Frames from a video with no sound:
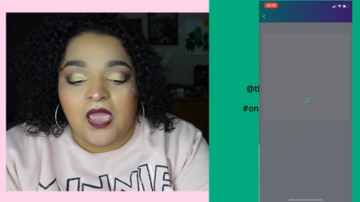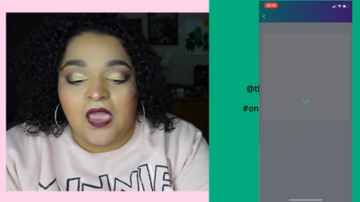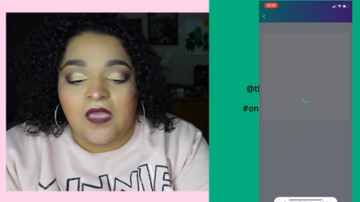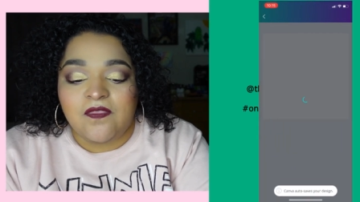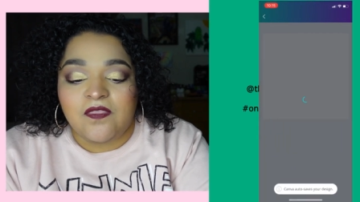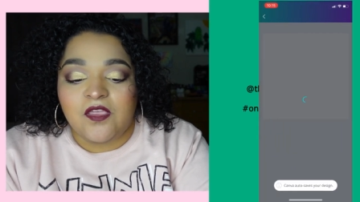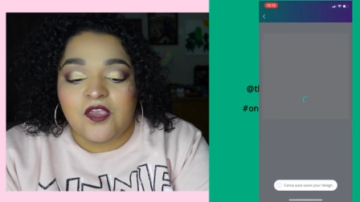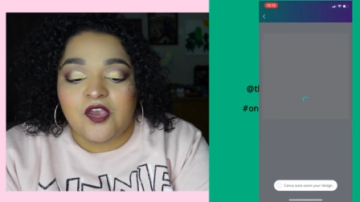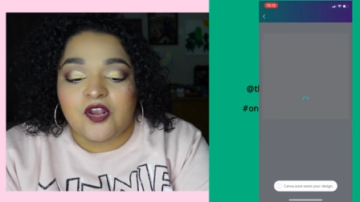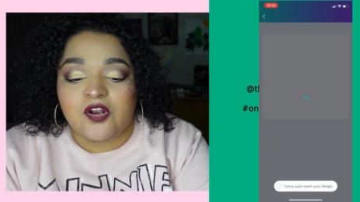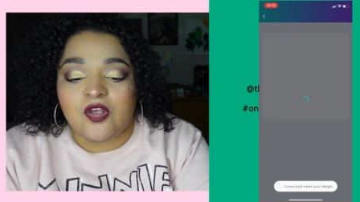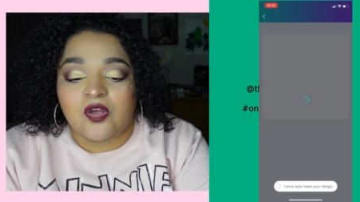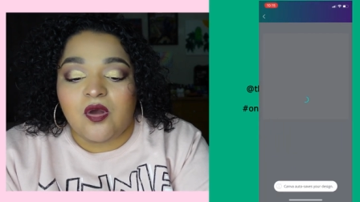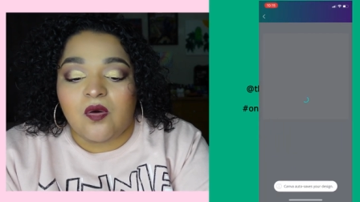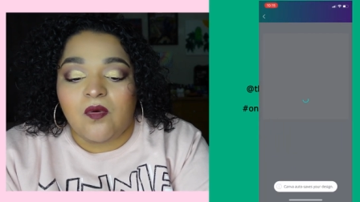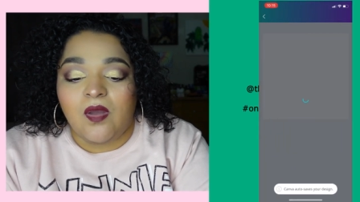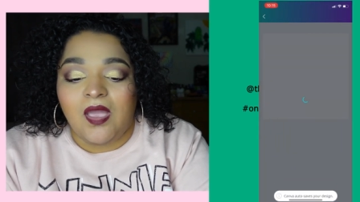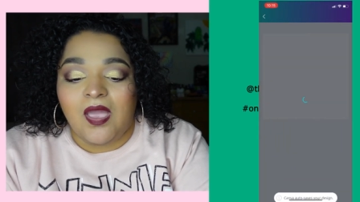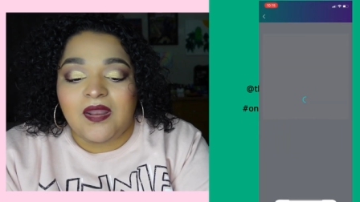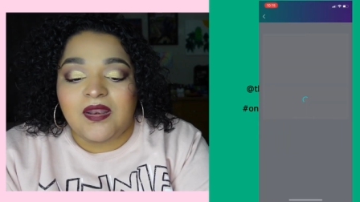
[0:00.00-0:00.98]
And then you're gonna
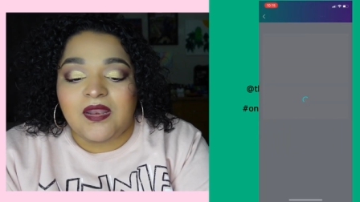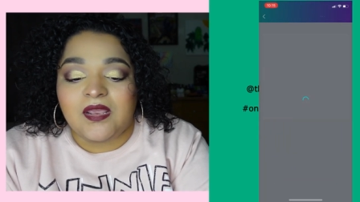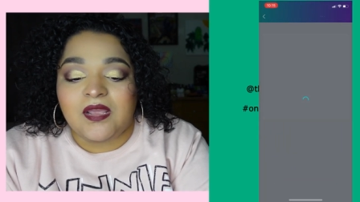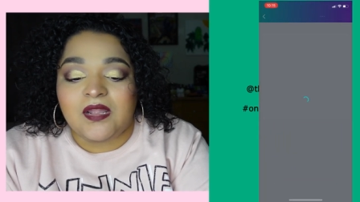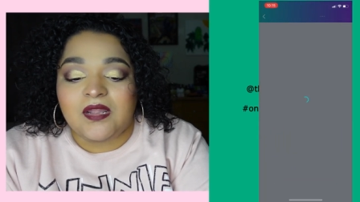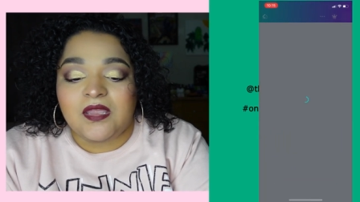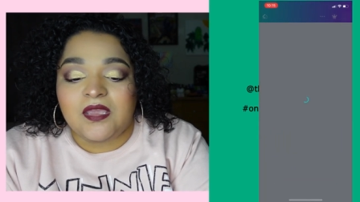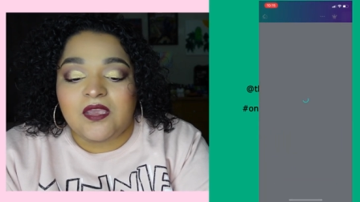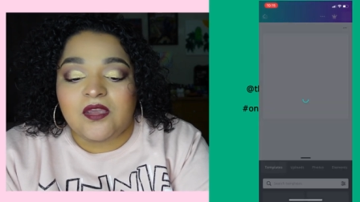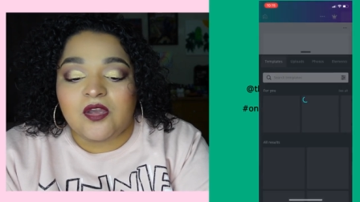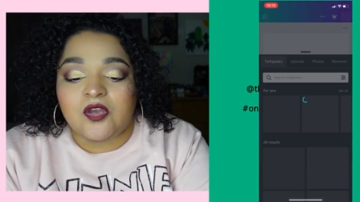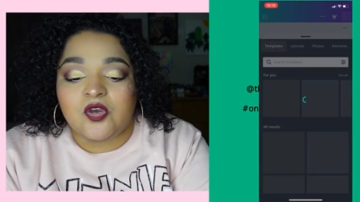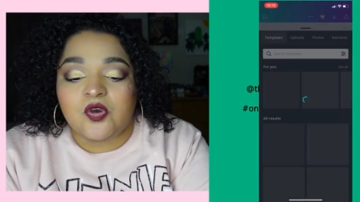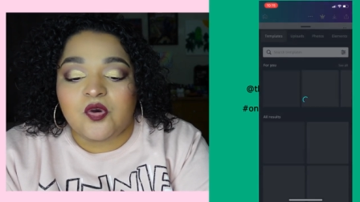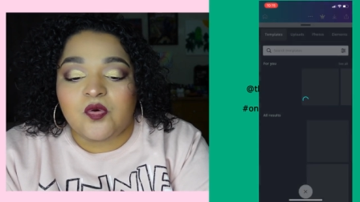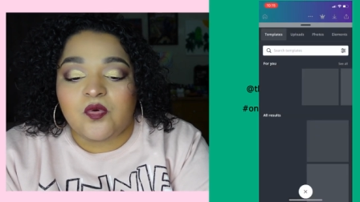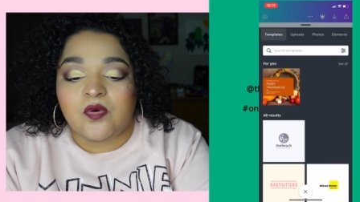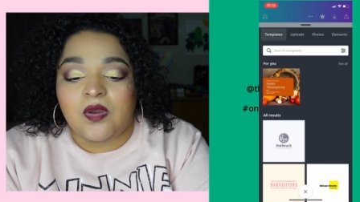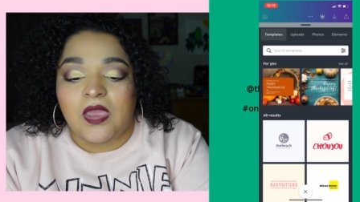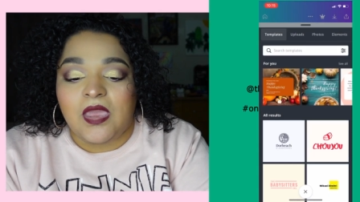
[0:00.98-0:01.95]
go ahead and click
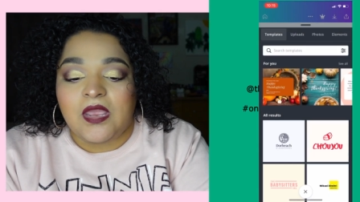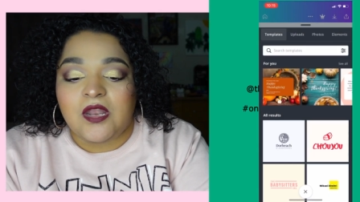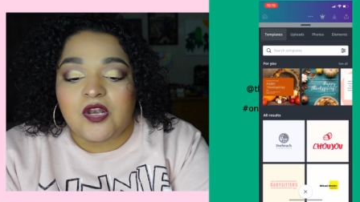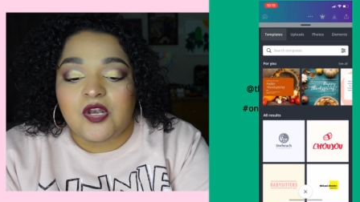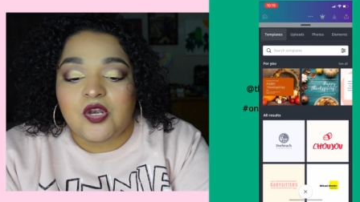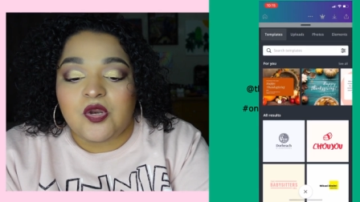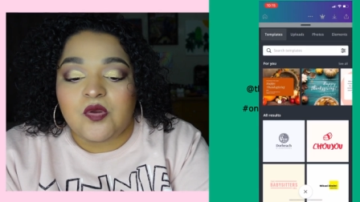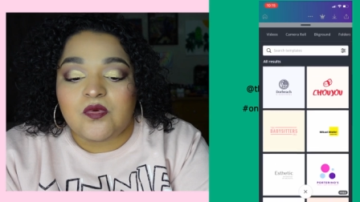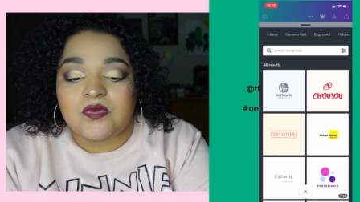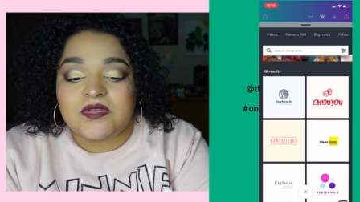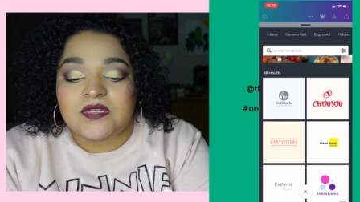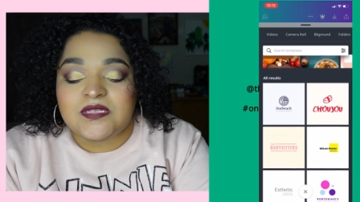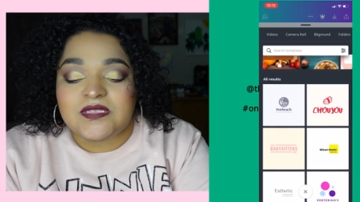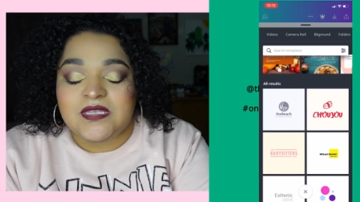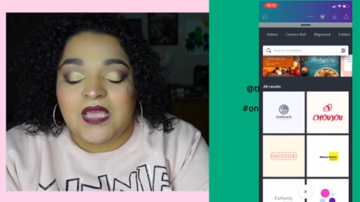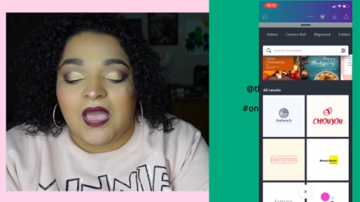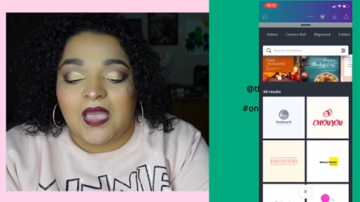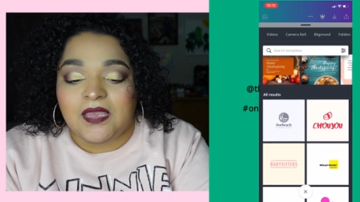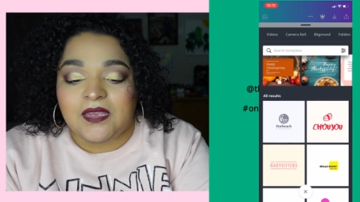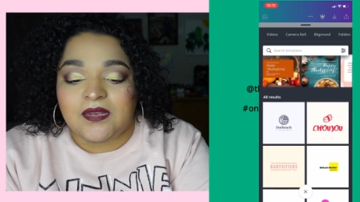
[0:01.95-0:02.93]
create new
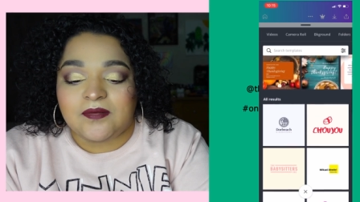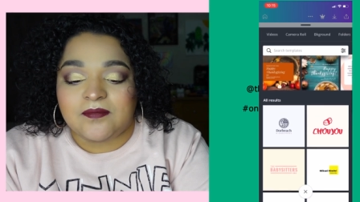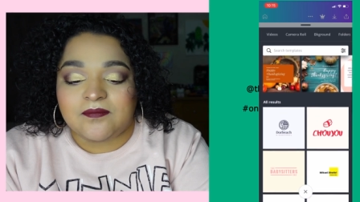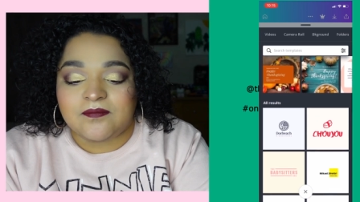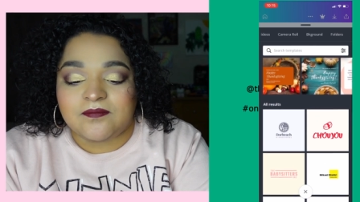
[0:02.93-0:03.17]
design.